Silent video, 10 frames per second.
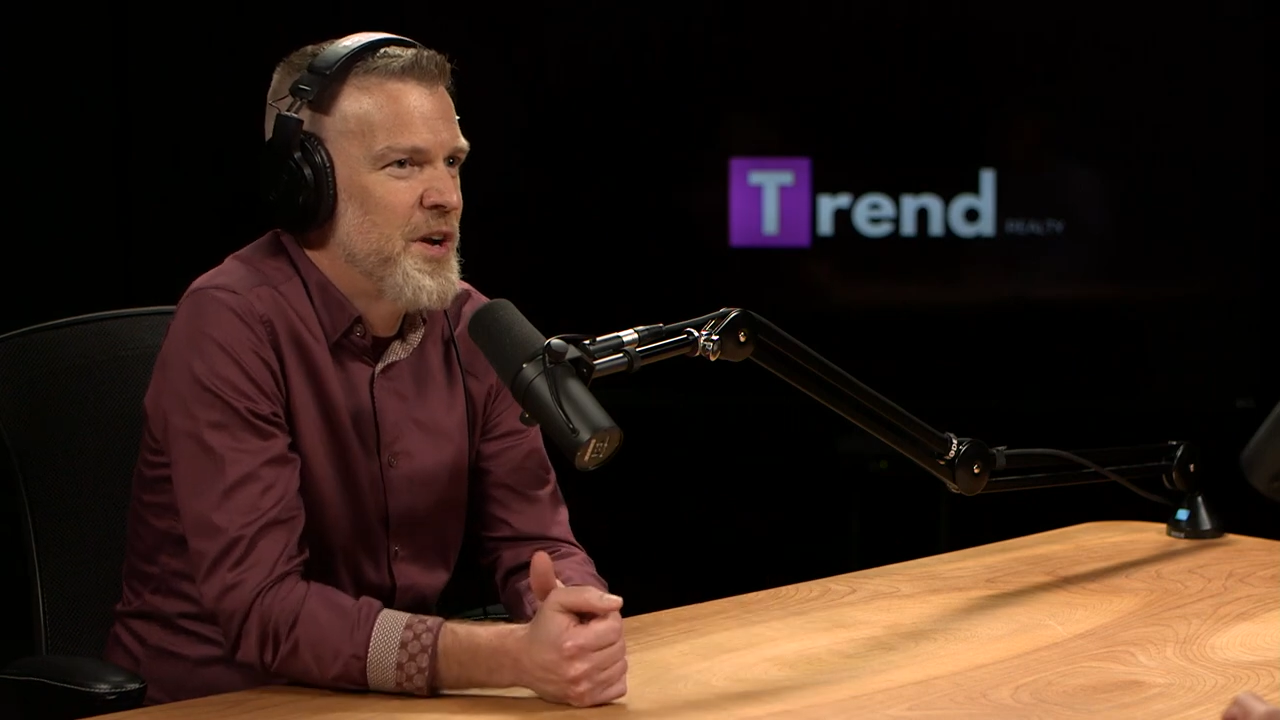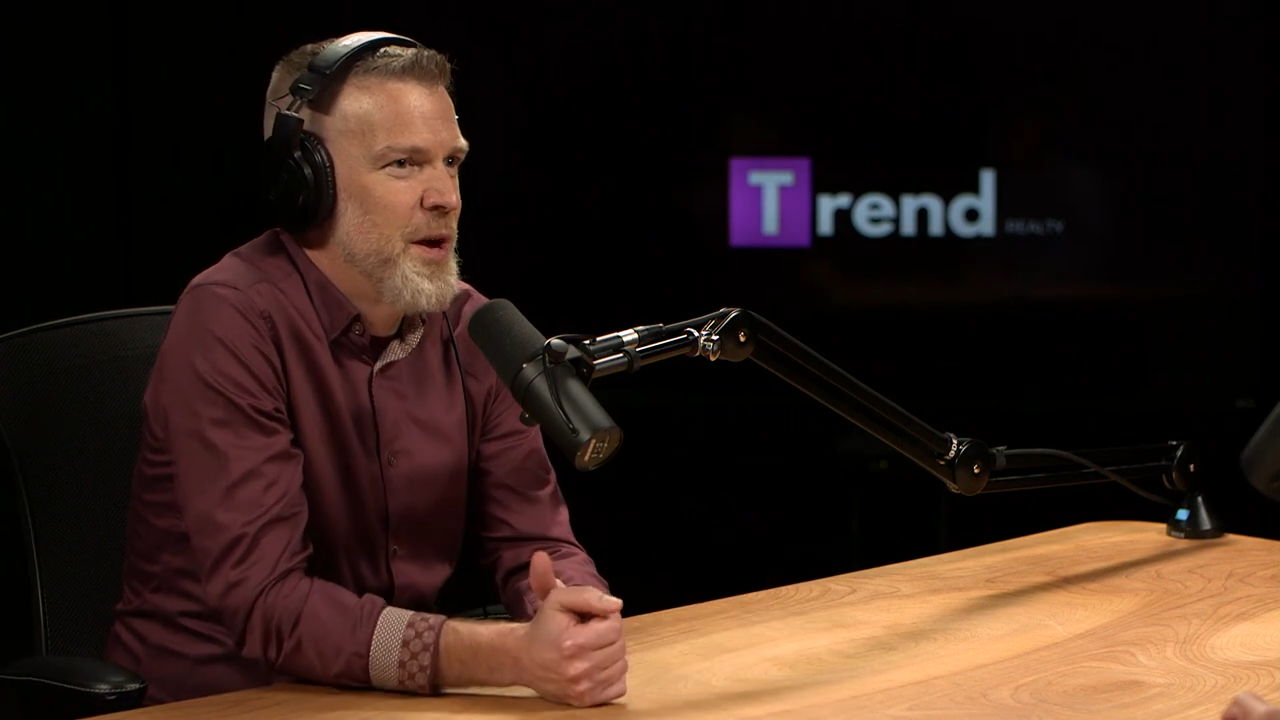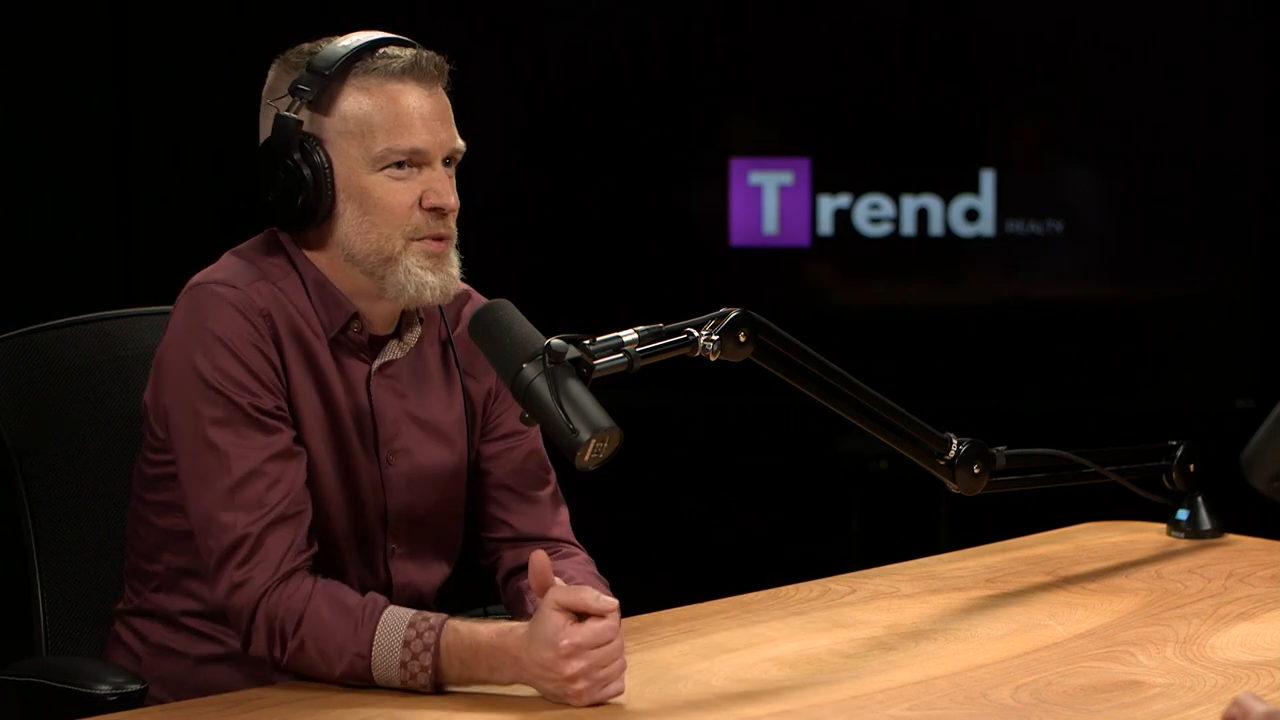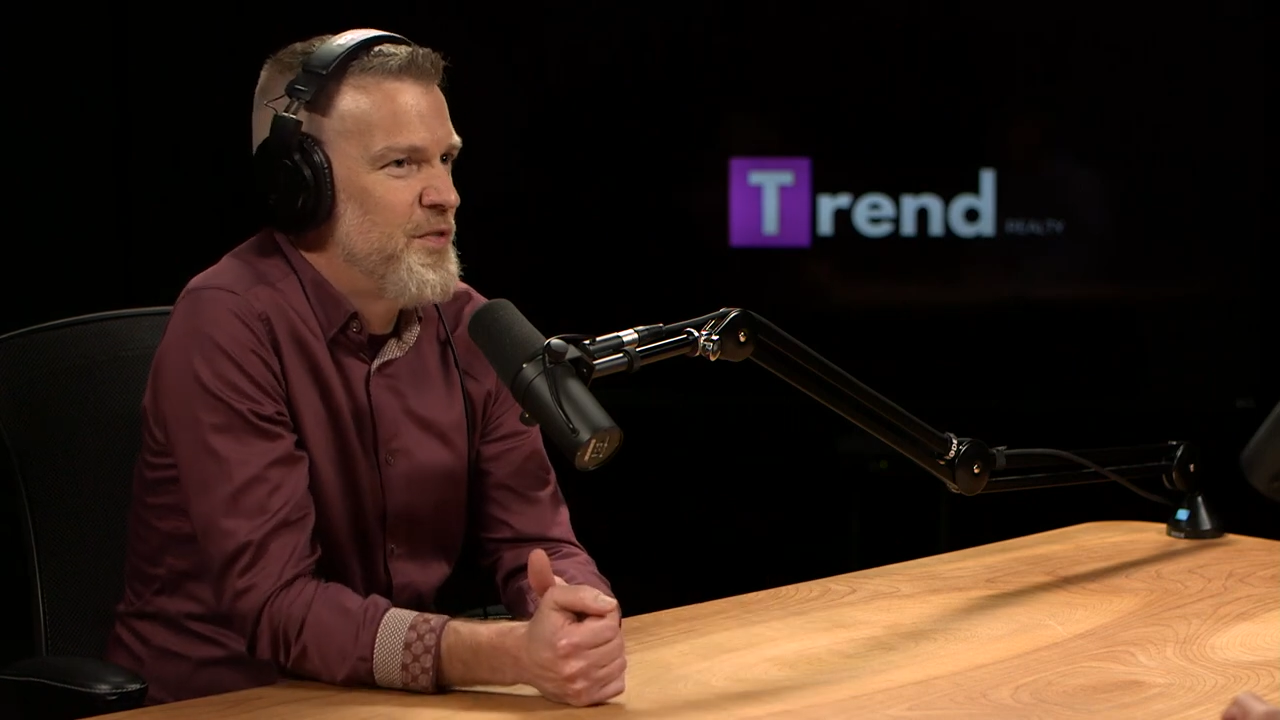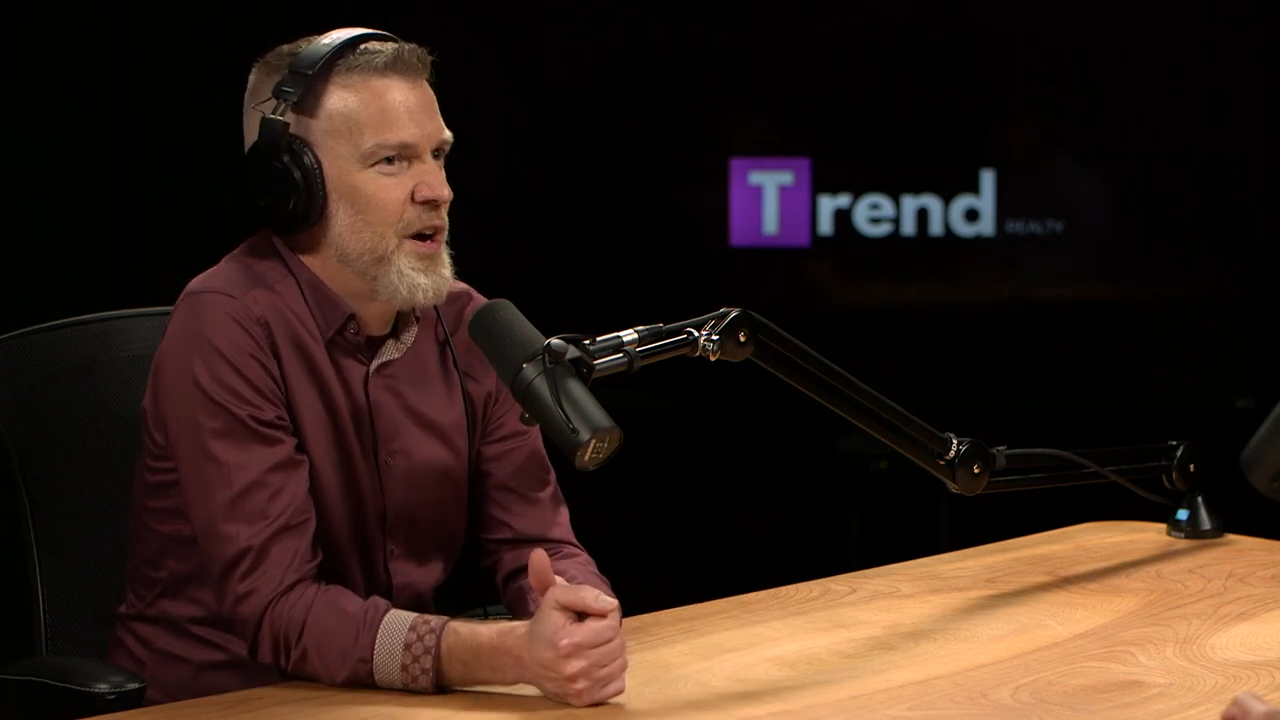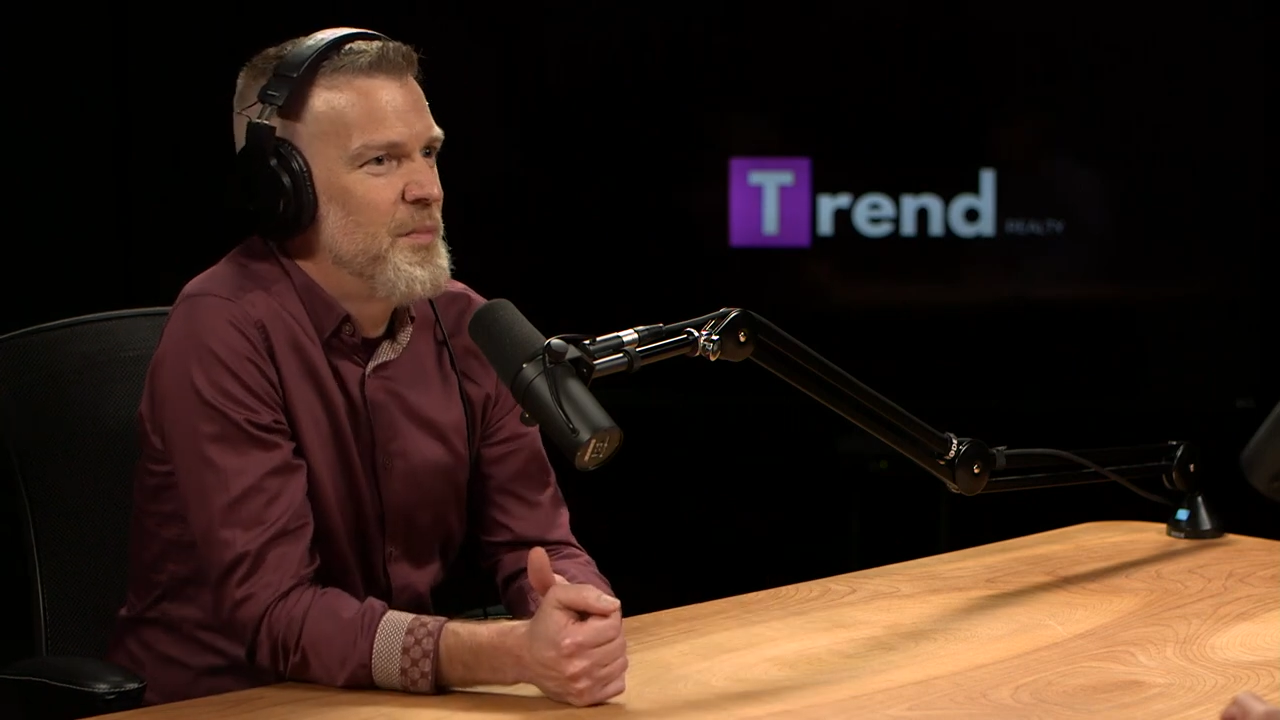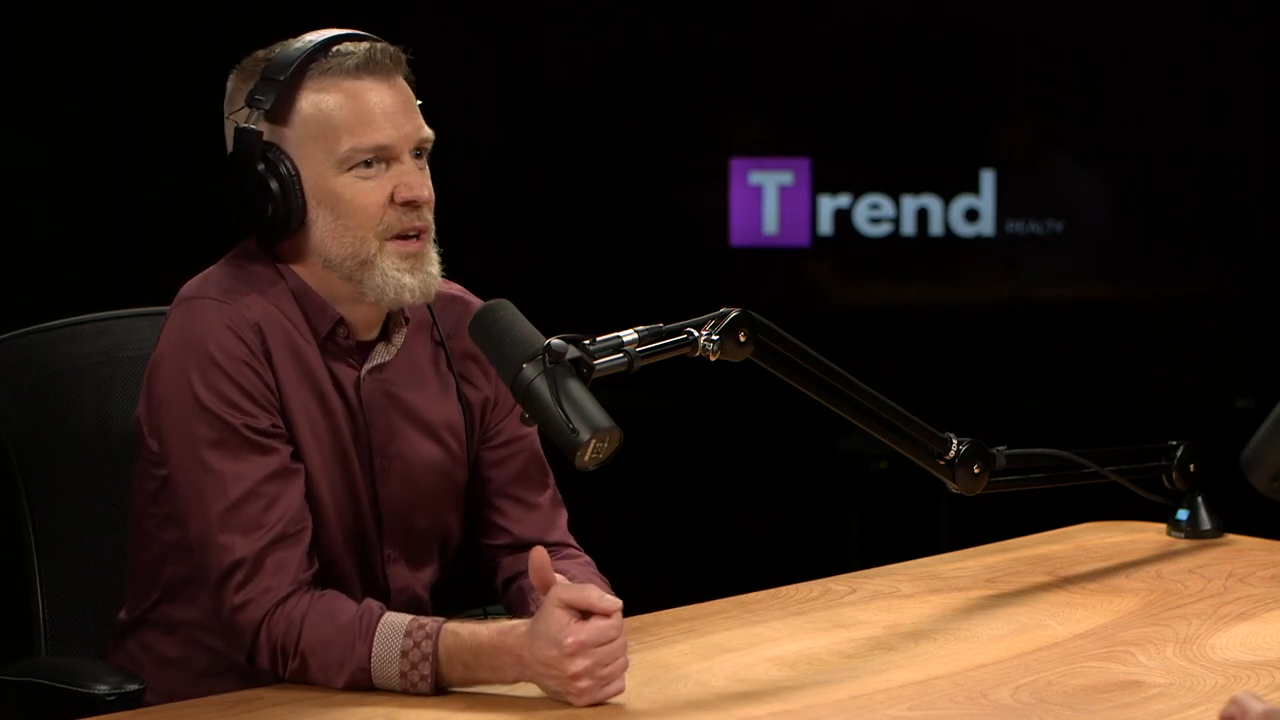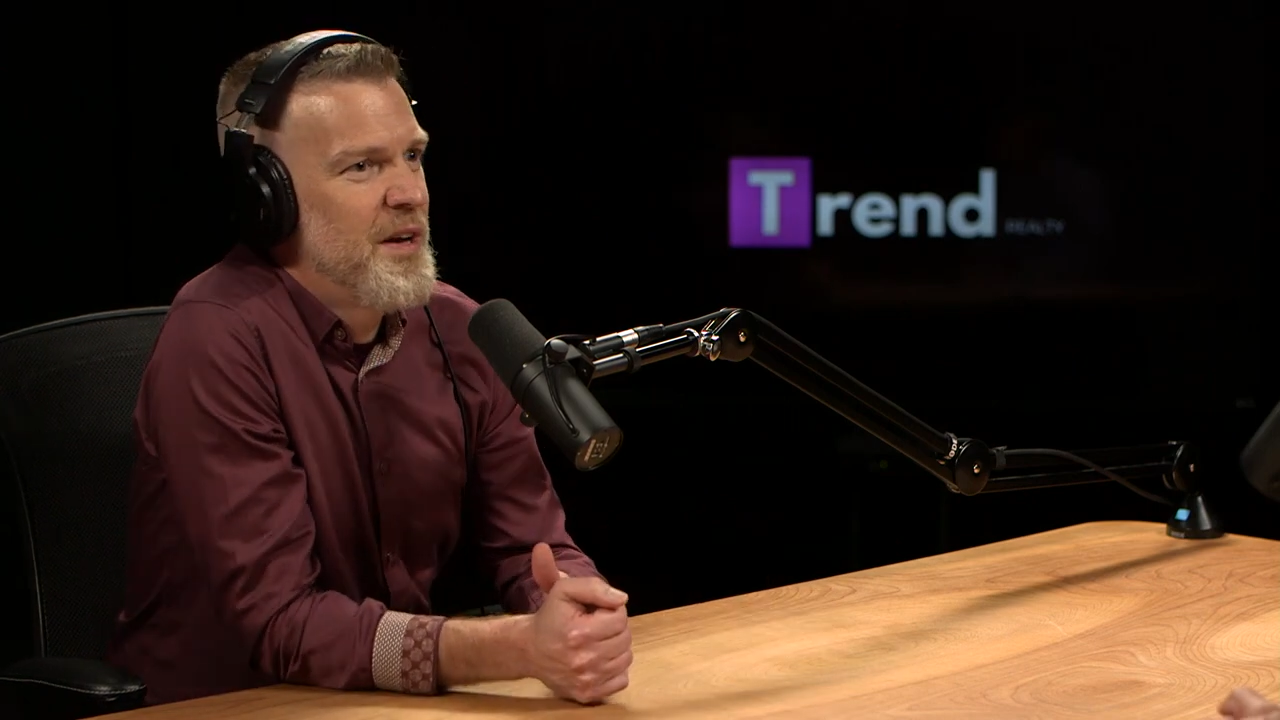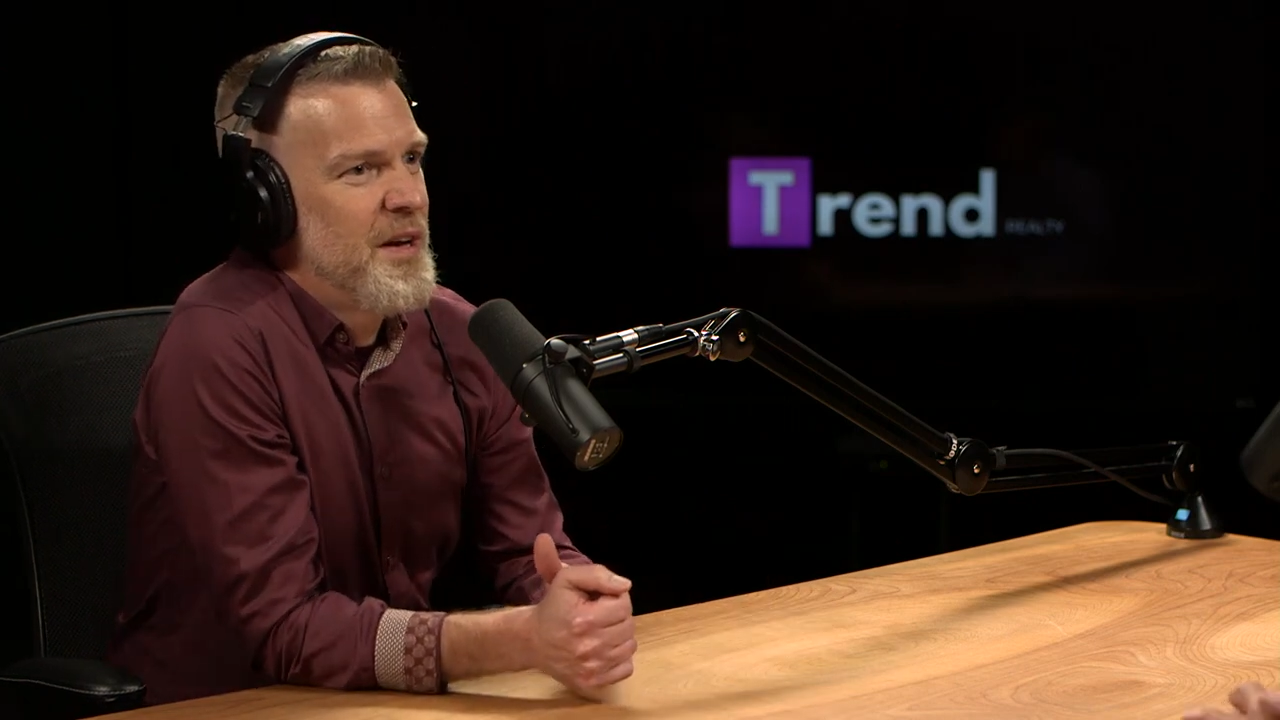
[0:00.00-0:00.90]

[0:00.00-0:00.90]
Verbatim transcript: it comes from. So